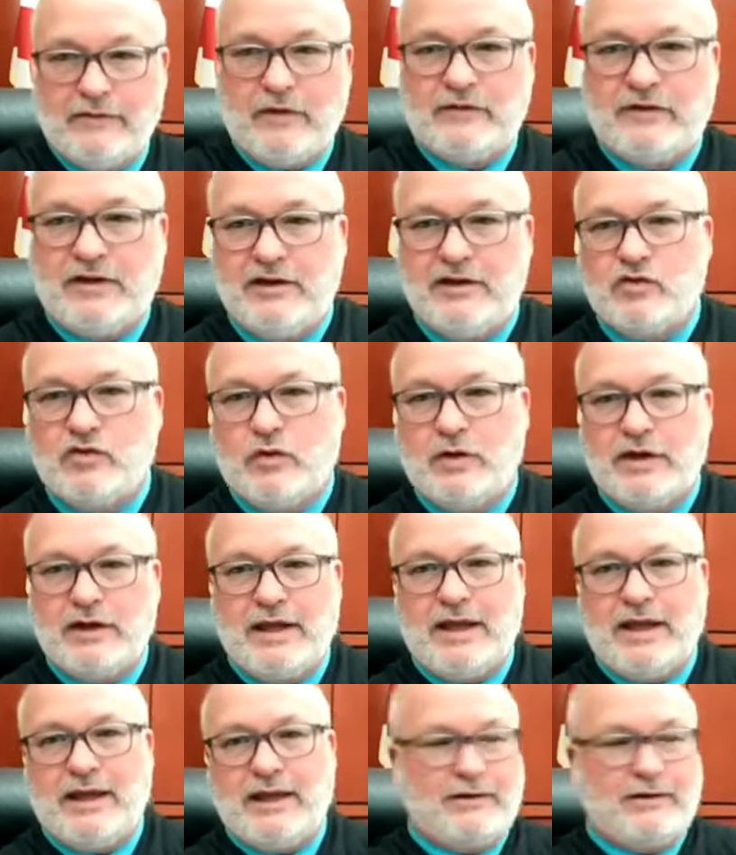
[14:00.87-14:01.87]
15, 20
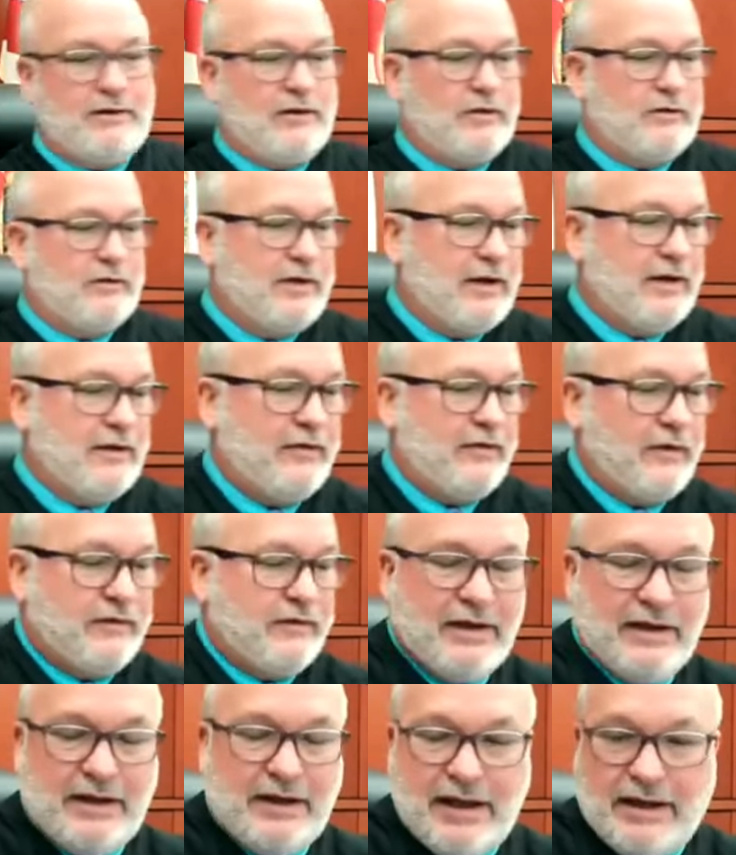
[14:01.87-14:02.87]
day, 10,
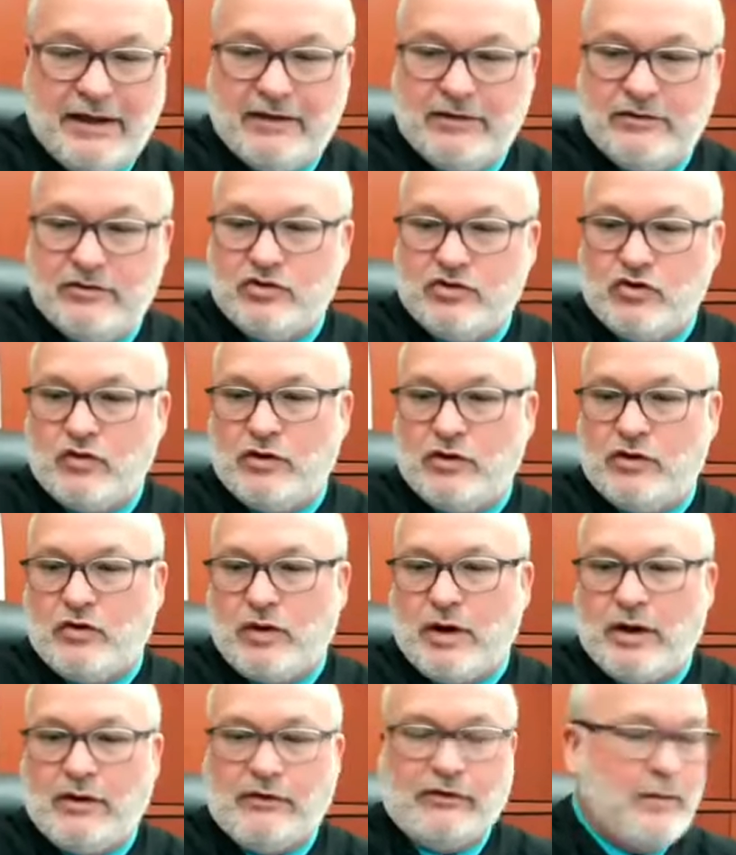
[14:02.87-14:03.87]
15 day jury
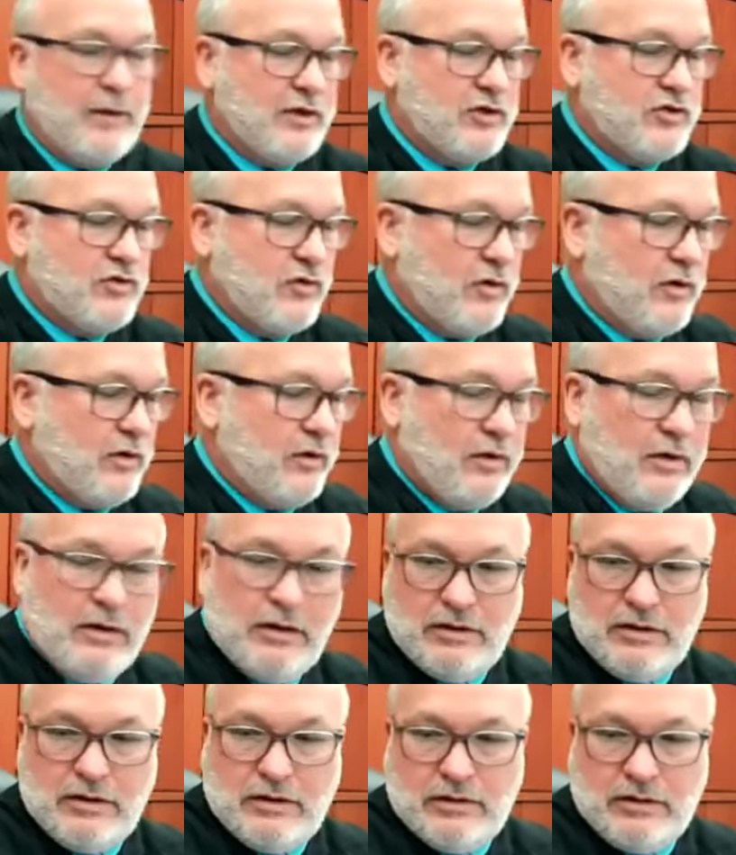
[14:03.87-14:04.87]
trials, make sure.
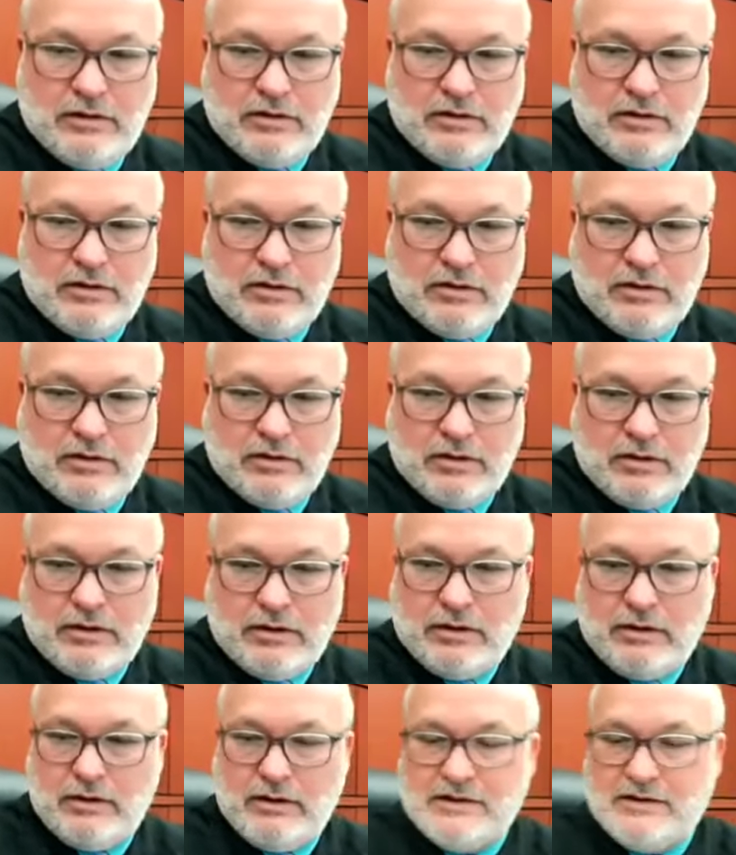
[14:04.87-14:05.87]

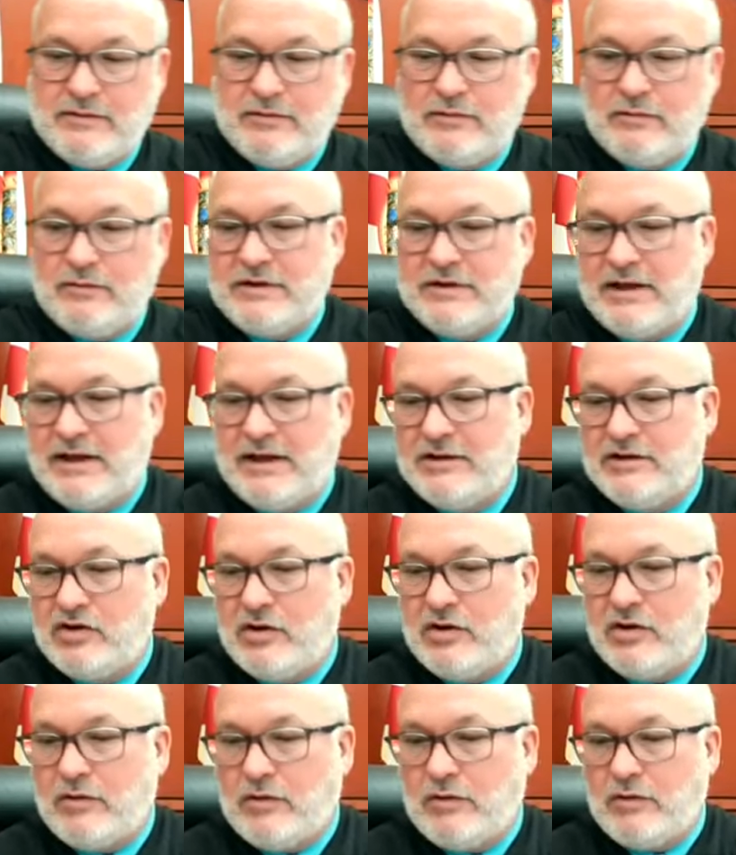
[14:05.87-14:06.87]
Let's say
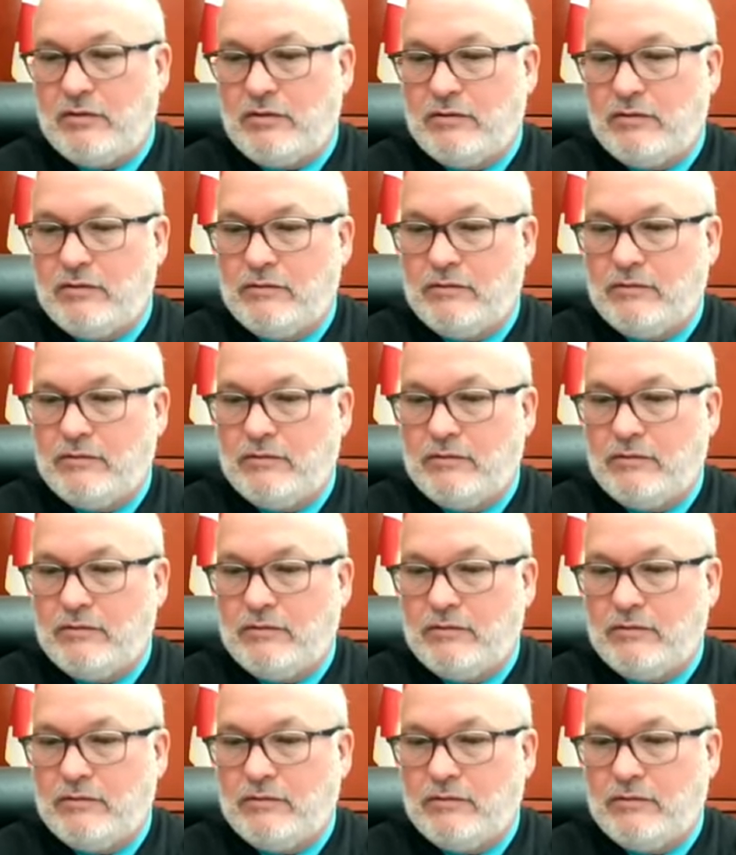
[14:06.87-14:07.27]
Cheryl.